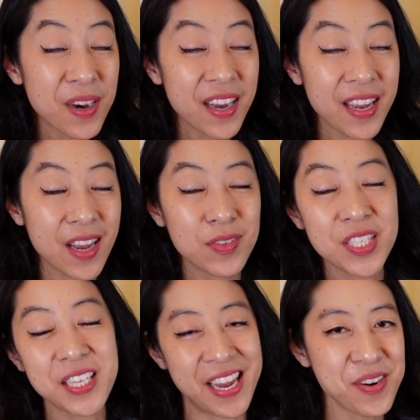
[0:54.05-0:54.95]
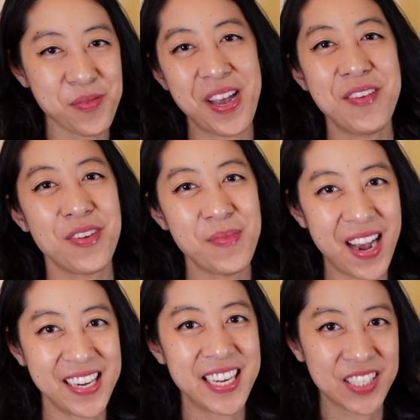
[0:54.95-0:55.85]
why I've stayed away from
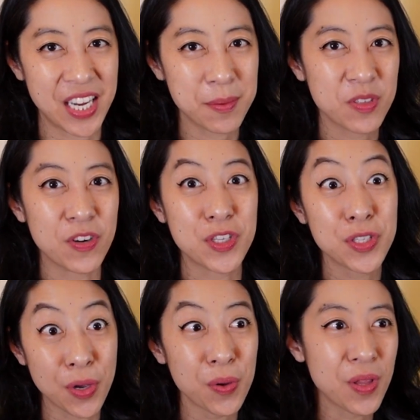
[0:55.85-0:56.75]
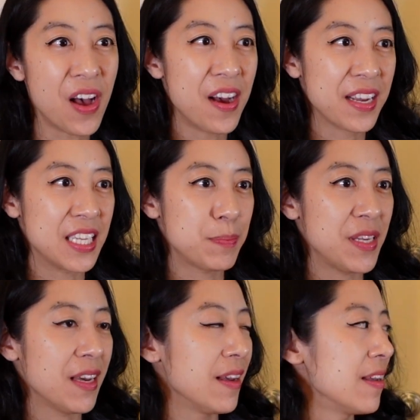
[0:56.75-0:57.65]
high-tech setups for so long is
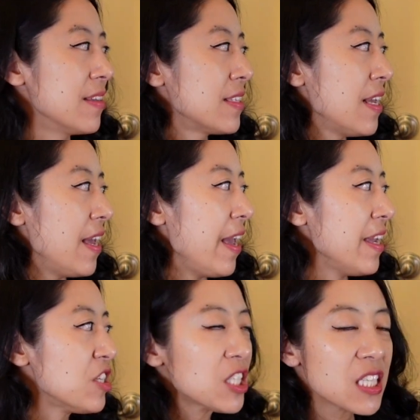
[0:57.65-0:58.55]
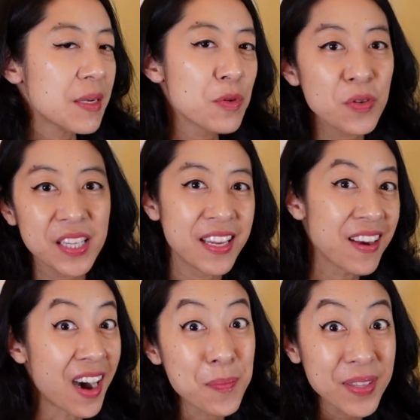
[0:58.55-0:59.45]
because it just seemed really
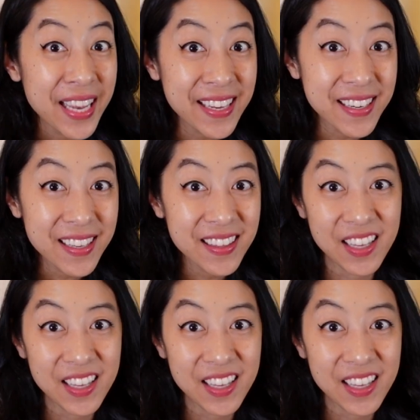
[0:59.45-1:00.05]
complicated.